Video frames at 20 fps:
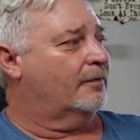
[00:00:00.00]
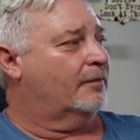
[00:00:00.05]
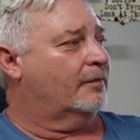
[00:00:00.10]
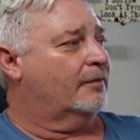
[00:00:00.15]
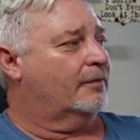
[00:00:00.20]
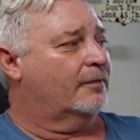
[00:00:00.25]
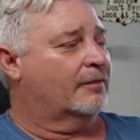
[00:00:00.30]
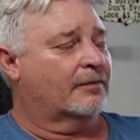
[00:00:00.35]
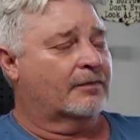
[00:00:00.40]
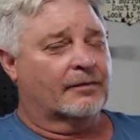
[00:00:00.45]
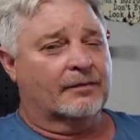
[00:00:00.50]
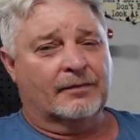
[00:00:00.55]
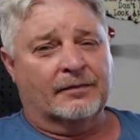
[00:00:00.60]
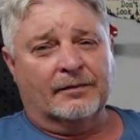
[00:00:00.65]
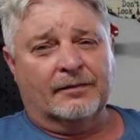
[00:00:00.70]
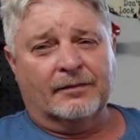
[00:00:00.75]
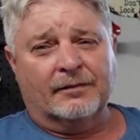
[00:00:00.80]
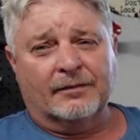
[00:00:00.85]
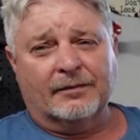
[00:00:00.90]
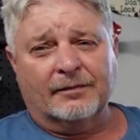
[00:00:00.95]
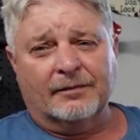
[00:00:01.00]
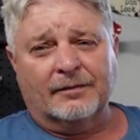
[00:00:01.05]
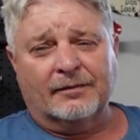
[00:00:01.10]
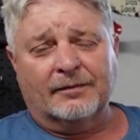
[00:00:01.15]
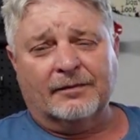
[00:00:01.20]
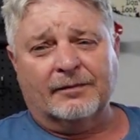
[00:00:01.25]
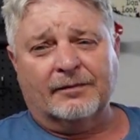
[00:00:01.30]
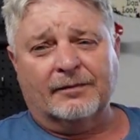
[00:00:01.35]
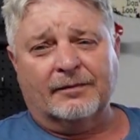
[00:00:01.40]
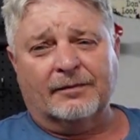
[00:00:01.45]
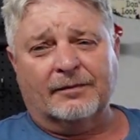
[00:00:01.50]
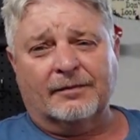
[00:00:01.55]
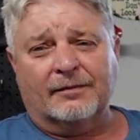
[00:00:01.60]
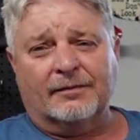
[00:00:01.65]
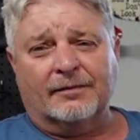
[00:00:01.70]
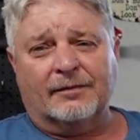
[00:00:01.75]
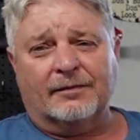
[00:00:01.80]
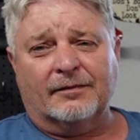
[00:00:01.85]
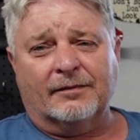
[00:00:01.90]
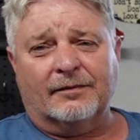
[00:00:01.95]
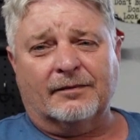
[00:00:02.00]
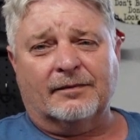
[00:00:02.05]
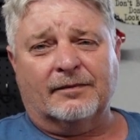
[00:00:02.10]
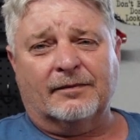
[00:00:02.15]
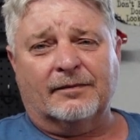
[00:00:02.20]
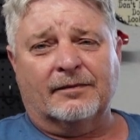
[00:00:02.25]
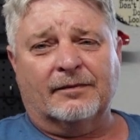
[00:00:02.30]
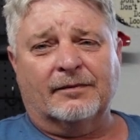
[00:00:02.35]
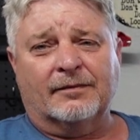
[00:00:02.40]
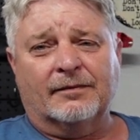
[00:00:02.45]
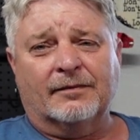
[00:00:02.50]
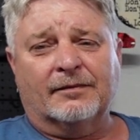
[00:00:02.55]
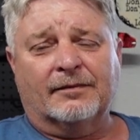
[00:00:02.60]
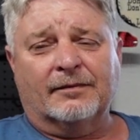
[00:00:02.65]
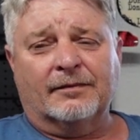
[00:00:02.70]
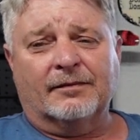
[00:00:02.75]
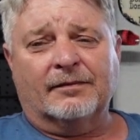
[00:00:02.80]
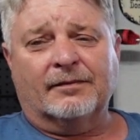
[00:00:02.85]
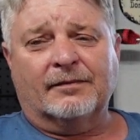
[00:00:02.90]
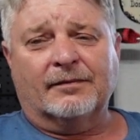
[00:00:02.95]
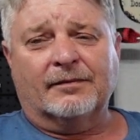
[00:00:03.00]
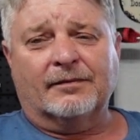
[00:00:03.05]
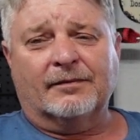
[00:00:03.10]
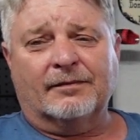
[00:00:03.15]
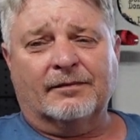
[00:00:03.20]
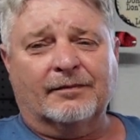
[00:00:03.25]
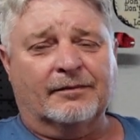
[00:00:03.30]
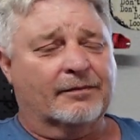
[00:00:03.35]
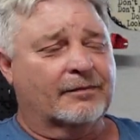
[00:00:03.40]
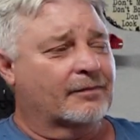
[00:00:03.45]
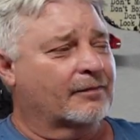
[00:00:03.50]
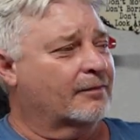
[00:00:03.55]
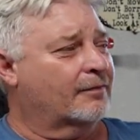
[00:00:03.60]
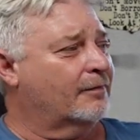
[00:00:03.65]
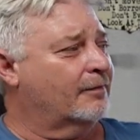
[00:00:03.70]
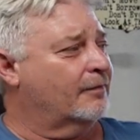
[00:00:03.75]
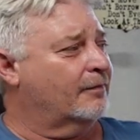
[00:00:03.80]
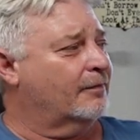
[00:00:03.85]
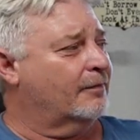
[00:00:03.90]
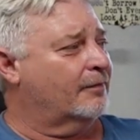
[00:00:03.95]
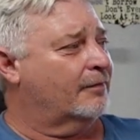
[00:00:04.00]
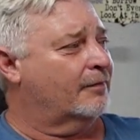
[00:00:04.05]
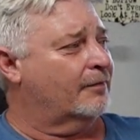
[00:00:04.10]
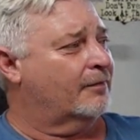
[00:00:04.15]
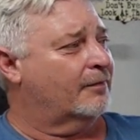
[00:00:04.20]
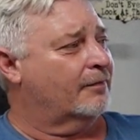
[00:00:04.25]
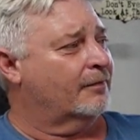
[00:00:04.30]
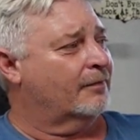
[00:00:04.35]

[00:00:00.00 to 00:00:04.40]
The person shown says nothing.